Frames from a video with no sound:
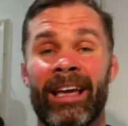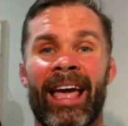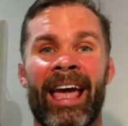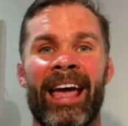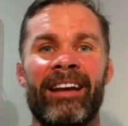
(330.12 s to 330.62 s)

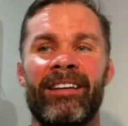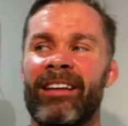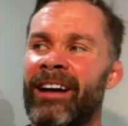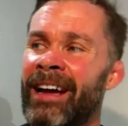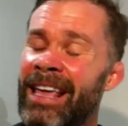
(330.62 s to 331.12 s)
And
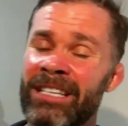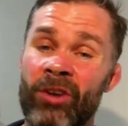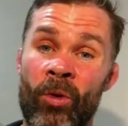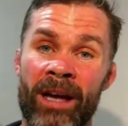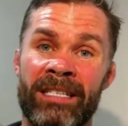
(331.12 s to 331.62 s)
I guess it
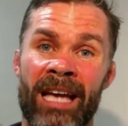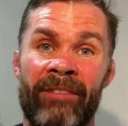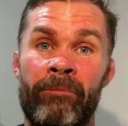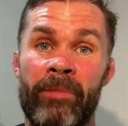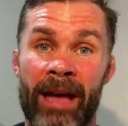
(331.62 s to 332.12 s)
always
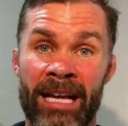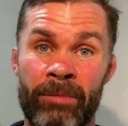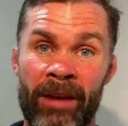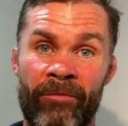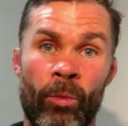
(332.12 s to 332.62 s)
has
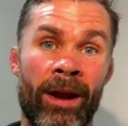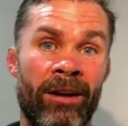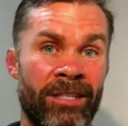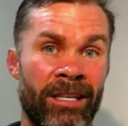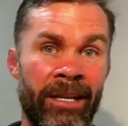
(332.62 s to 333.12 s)
been from when I
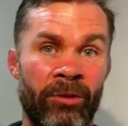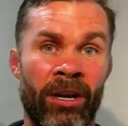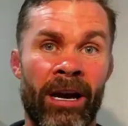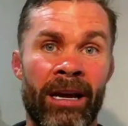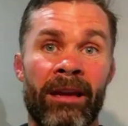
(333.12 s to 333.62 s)
was a little
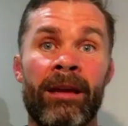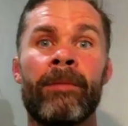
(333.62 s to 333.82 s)
tyke,